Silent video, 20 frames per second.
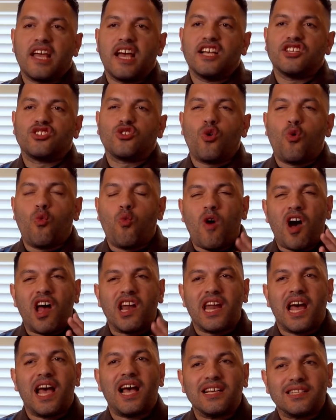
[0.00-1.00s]
There's a one
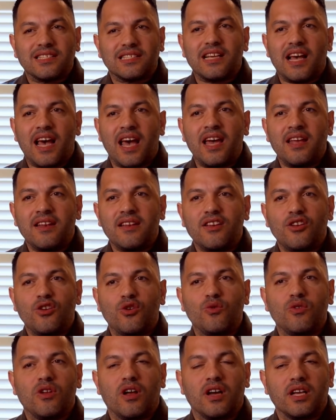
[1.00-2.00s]
Hassan
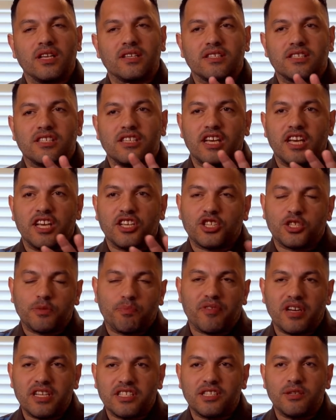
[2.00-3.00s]
who likes to
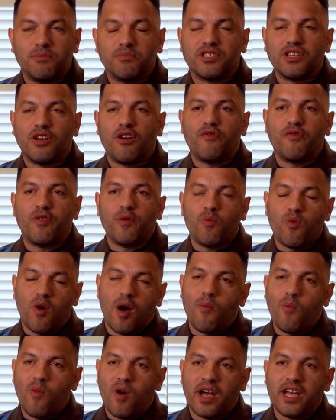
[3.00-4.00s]
express himself in
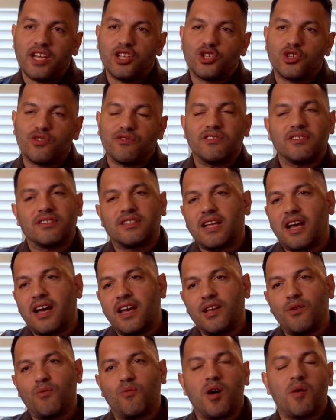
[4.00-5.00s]
one way during the day
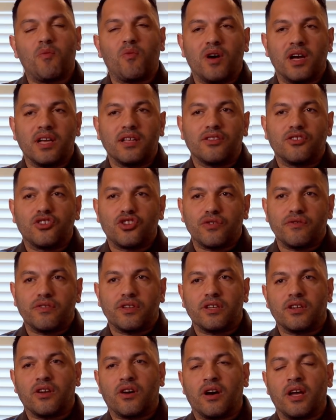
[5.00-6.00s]
and one way during the
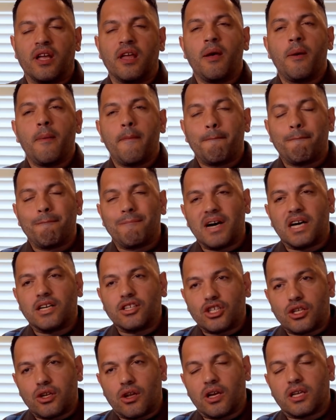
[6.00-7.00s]
night,
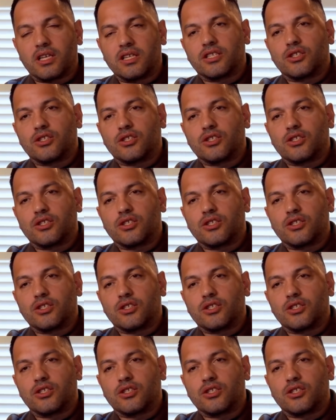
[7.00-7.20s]
much like a